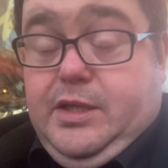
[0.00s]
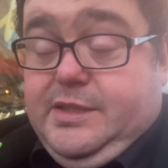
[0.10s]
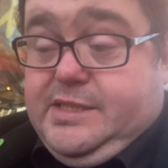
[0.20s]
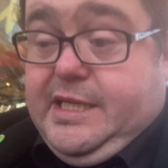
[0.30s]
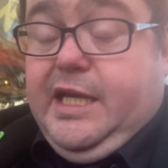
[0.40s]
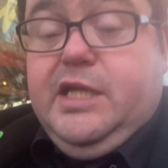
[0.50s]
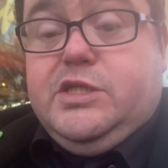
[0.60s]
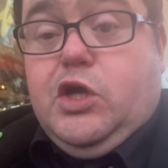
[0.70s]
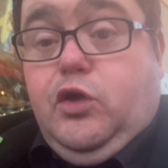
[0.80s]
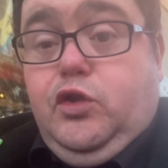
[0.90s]

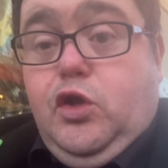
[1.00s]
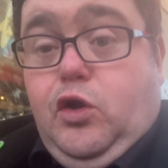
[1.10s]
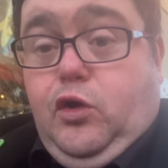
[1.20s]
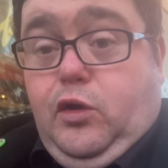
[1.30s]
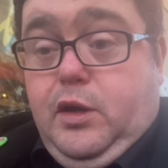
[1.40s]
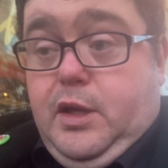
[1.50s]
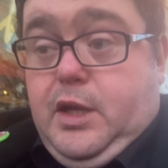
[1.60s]
sees on your